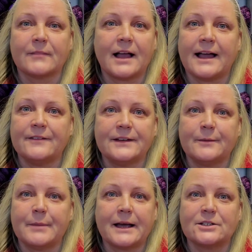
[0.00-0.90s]
I have to get
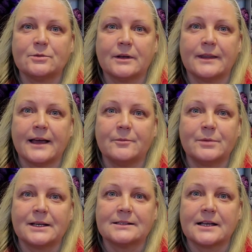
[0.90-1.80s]
back to you on that
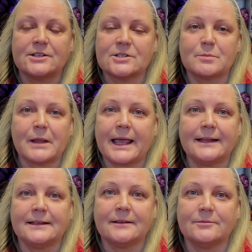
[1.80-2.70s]
because I just blanked it.